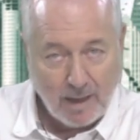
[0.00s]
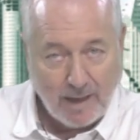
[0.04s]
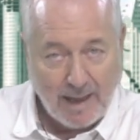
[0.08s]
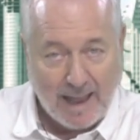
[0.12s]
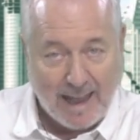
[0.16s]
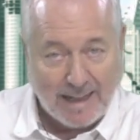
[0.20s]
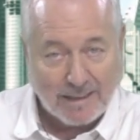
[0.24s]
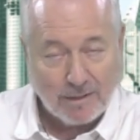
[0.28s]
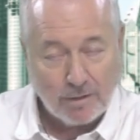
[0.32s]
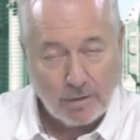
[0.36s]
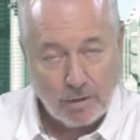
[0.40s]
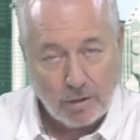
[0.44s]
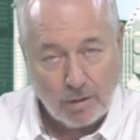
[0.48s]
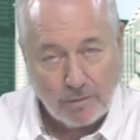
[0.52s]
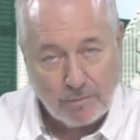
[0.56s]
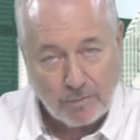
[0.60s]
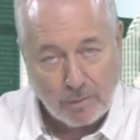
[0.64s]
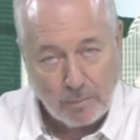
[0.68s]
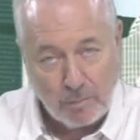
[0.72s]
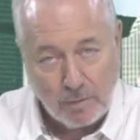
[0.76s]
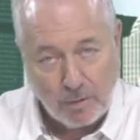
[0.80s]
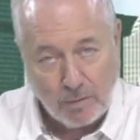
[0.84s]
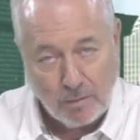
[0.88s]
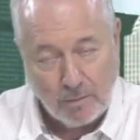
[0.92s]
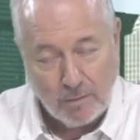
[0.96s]
I hadn't heard
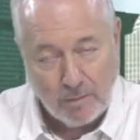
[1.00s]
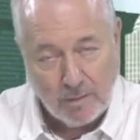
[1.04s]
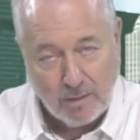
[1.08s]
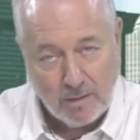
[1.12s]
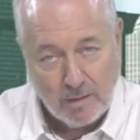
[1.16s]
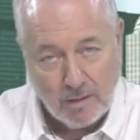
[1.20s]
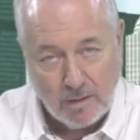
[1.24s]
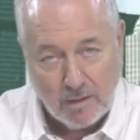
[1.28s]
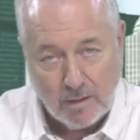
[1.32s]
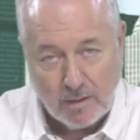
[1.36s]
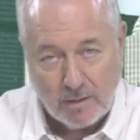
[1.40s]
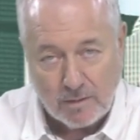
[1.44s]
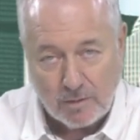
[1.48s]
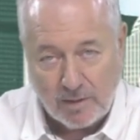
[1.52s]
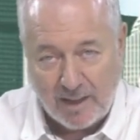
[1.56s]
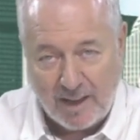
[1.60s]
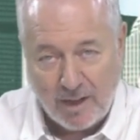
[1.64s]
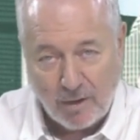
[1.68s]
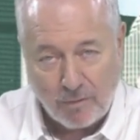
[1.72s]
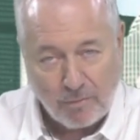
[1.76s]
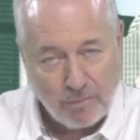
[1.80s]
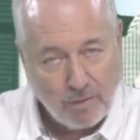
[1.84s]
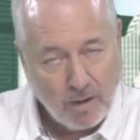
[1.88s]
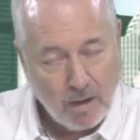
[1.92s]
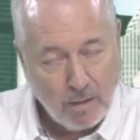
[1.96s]
from you. To
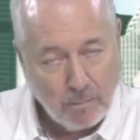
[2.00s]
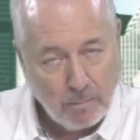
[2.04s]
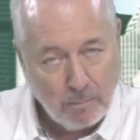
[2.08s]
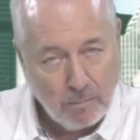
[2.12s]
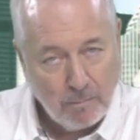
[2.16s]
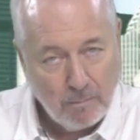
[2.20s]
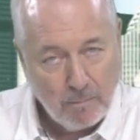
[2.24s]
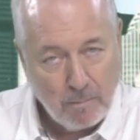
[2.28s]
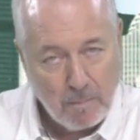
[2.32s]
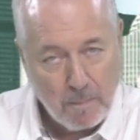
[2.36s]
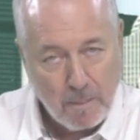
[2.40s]
hear from.